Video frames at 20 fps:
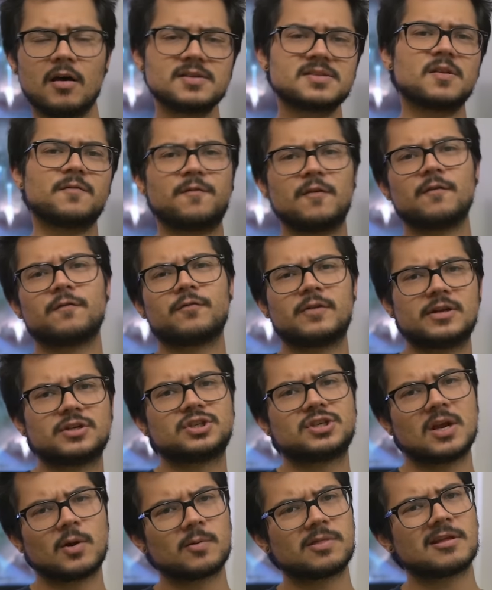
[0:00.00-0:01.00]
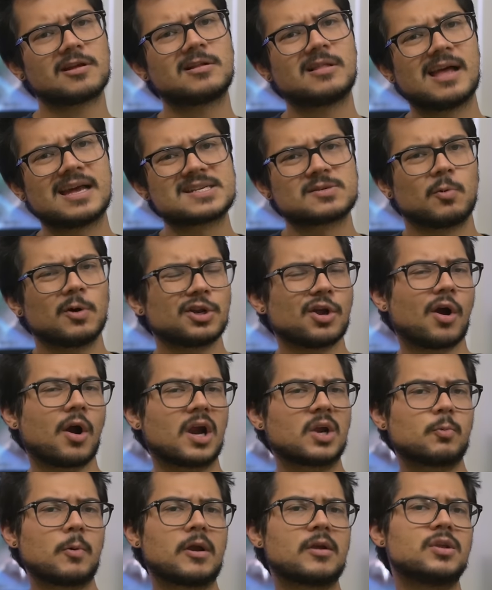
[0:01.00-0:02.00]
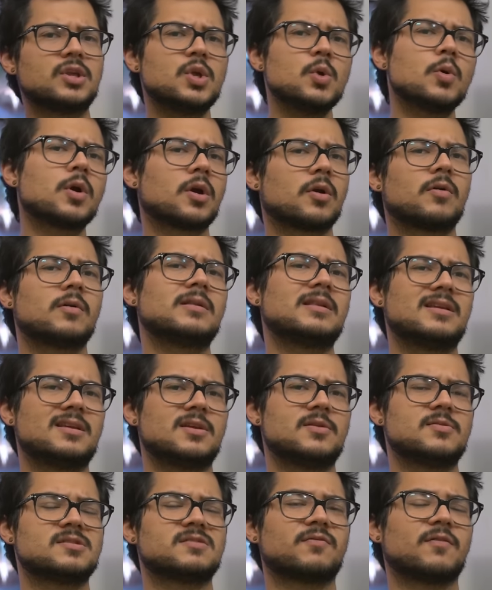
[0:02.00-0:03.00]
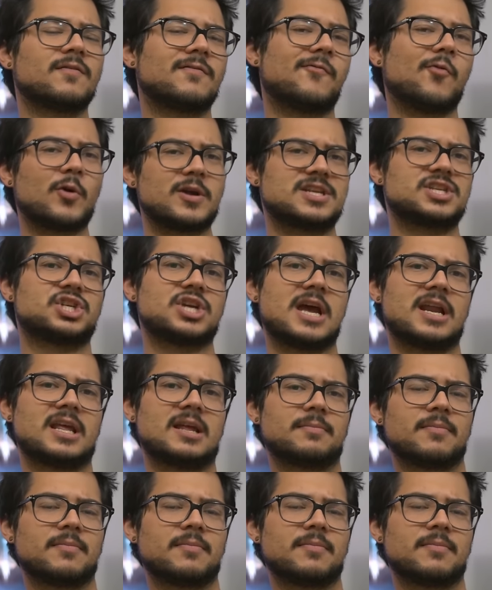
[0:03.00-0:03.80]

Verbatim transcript: Also, feel free to share with the class what hardware you currently use for voice chatting.